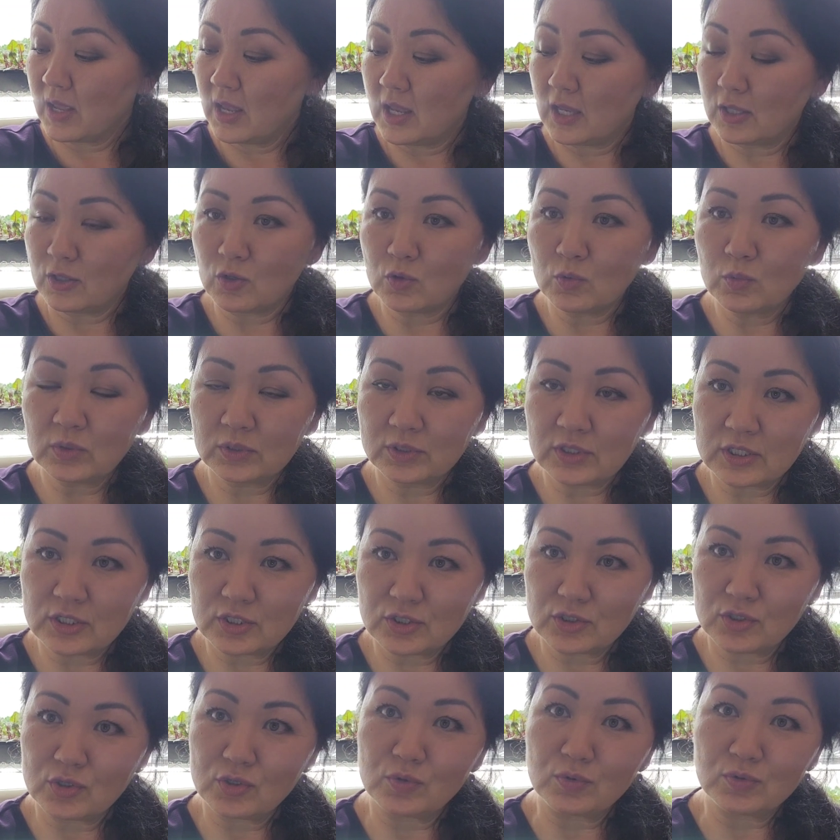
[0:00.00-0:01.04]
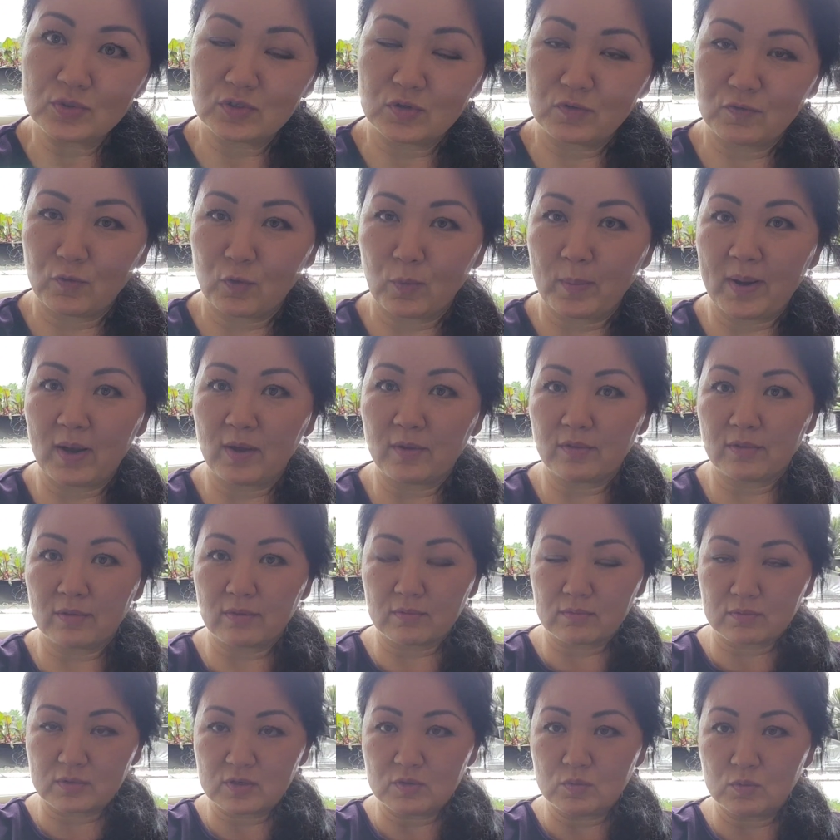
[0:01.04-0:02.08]
You will need to use it for about
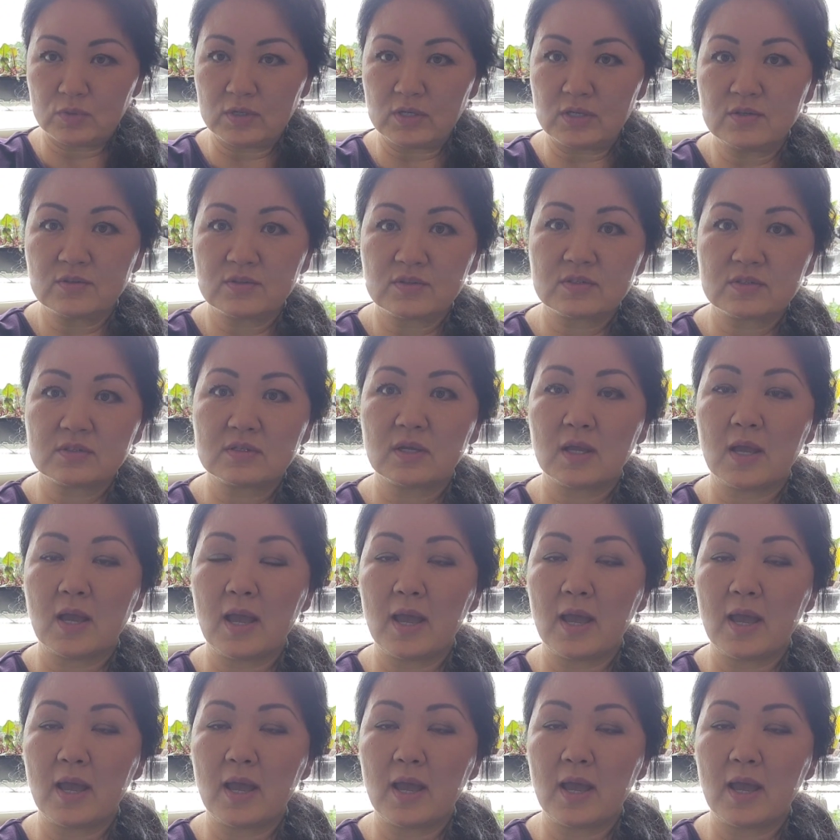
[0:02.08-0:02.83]
3 weeks,